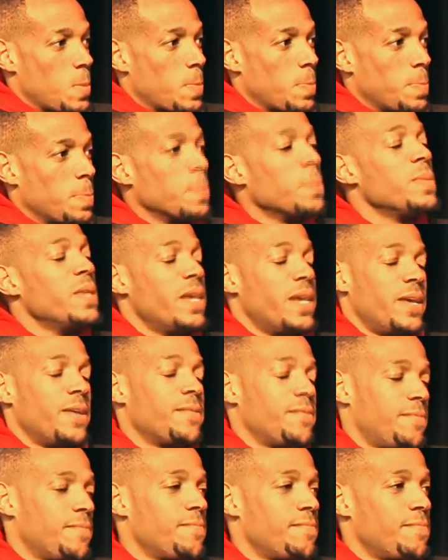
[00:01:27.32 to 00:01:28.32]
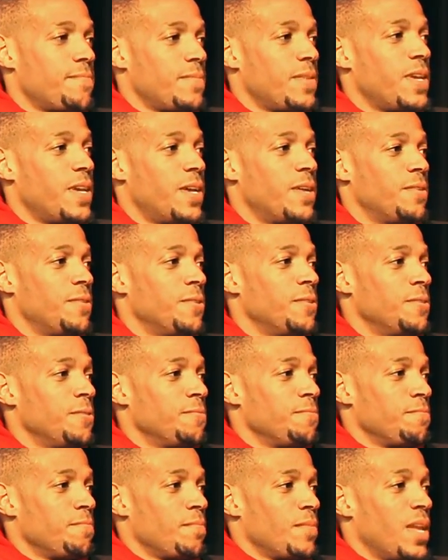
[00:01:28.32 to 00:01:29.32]
a lot of times you've had, you know, your brother.
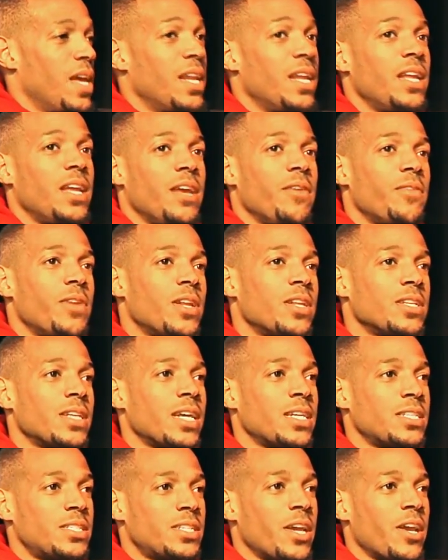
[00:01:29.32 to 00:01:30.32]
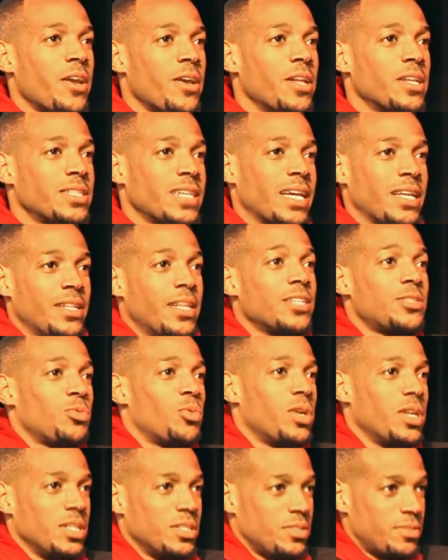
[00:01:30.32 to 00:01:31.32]
And even in like Scary, it's like this
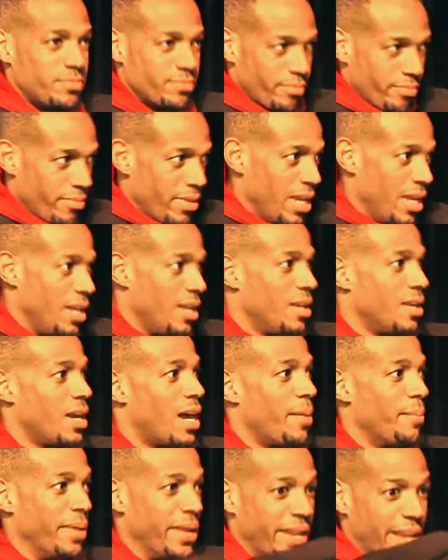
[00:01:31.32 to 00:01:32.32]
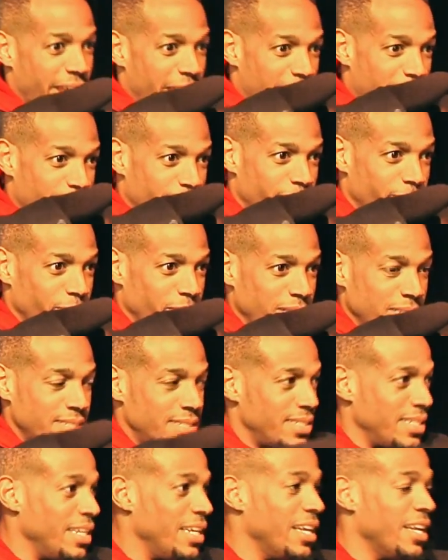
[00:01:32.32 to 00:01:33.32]
one is me. I'm in every
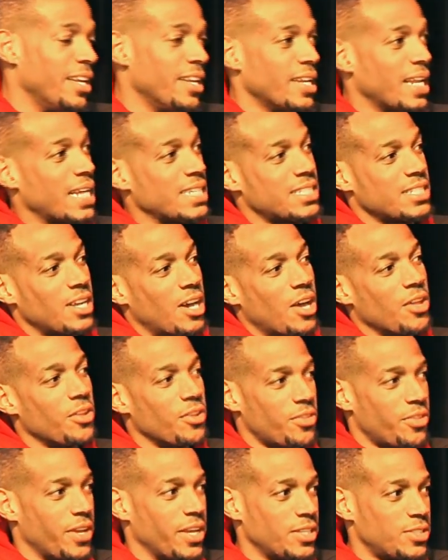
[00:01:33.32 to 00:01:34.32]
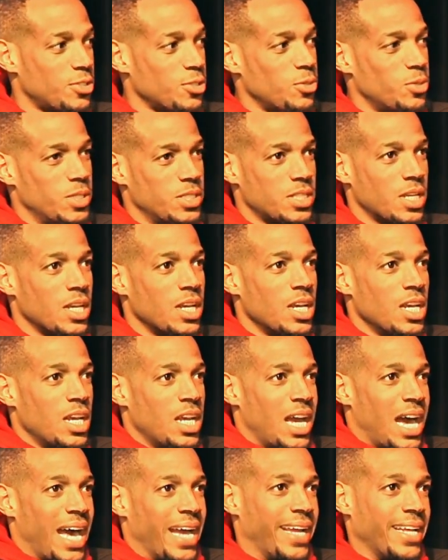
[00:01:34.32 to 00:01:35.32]
scene. That's the other thing too, is
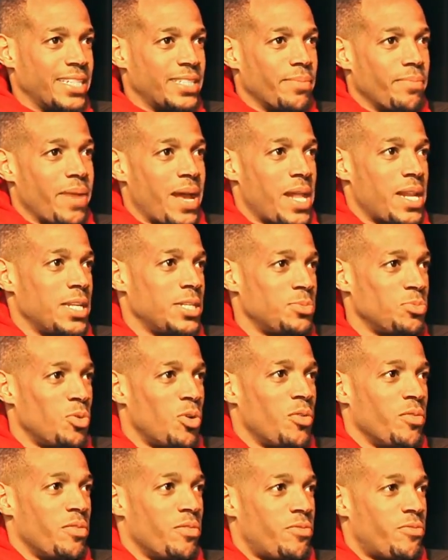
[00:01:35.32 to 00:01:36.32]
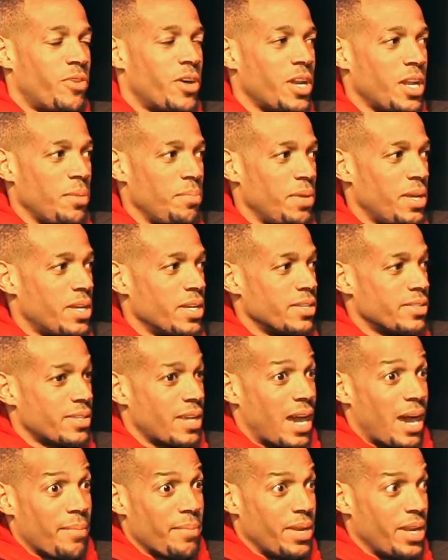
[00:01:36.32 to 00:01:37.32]
I get to manage more of the funny because
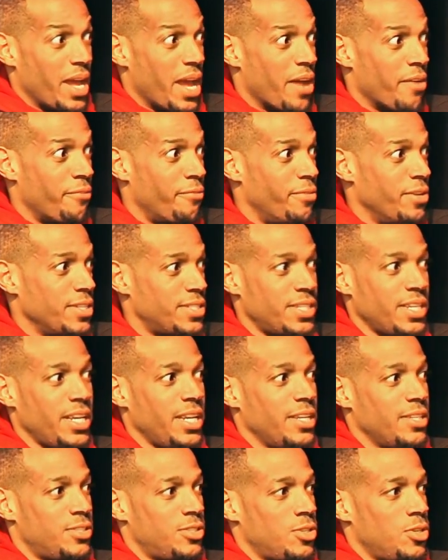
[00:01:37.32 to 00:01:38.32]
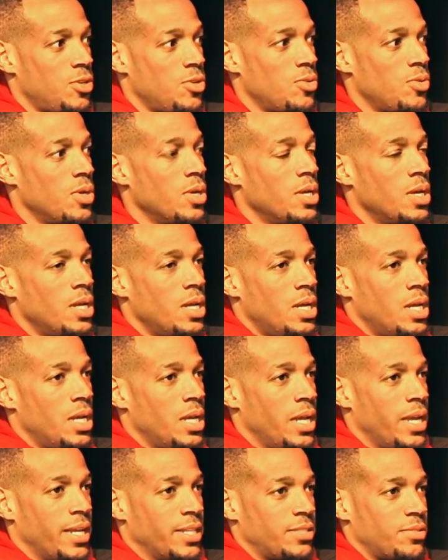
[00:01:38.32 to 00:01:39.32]
I'm in every scene. So
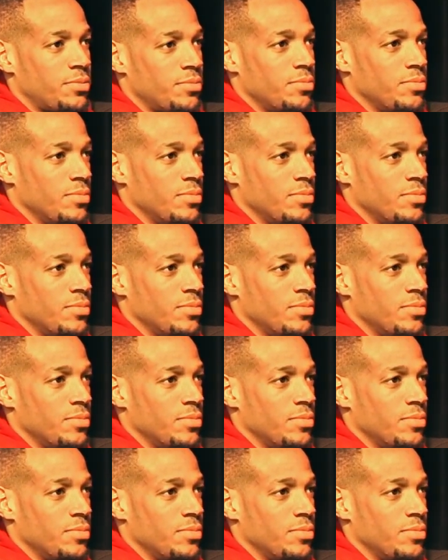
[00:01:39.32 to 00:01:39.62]
it's